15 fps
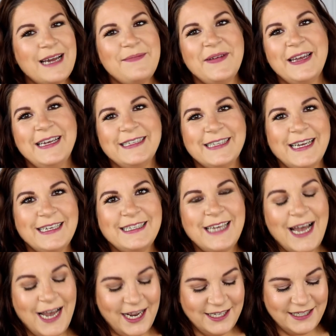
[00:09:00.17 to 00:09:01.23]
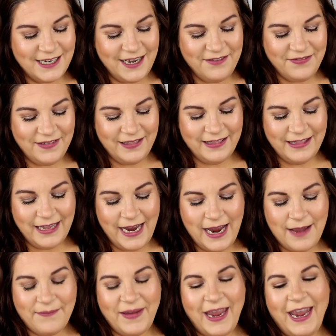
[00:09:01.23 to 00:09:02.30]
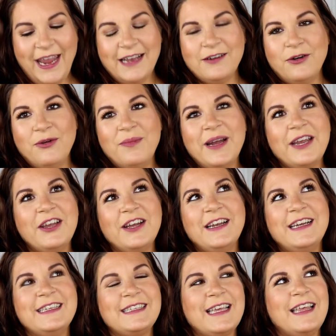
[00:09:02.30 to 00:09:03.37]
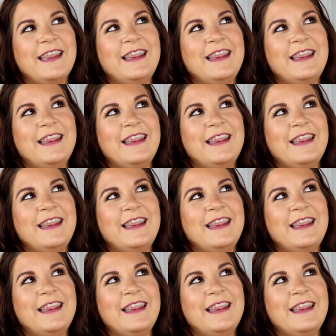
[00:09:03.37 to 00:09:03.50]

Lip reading: up is Touch of Glam, and oh my goodness,